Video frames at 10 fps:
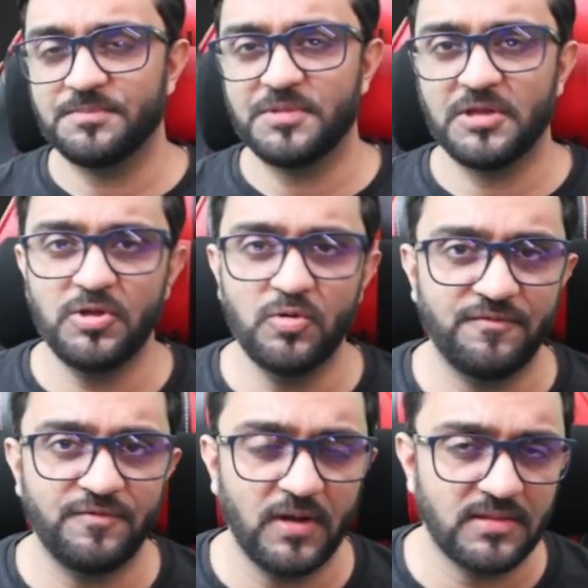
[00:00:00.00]
something new
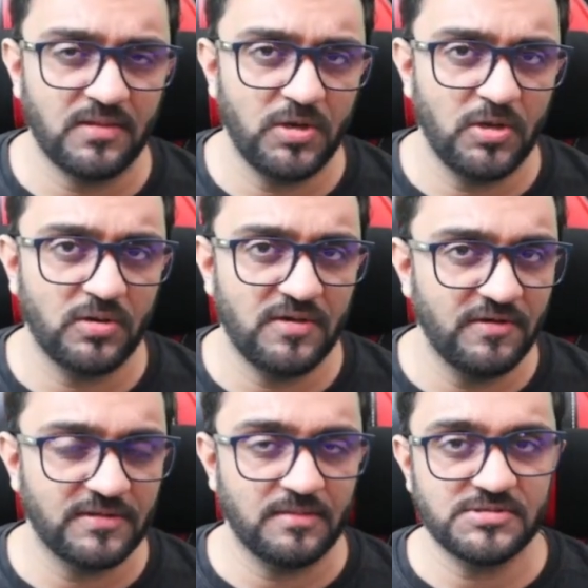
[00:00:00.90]
if you like the video give it
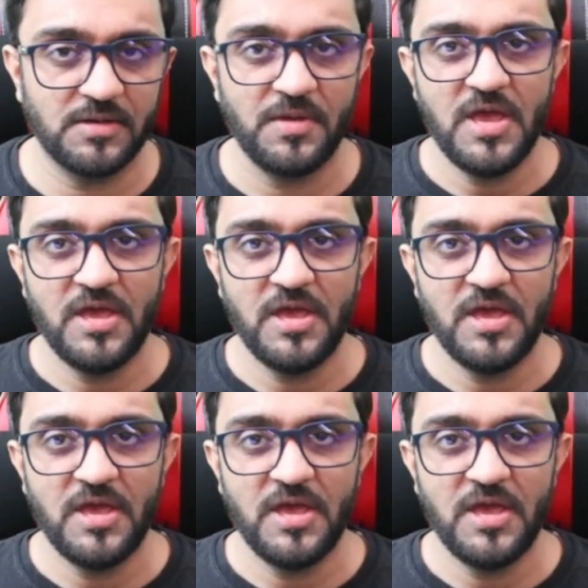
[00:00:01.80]
a thumbs up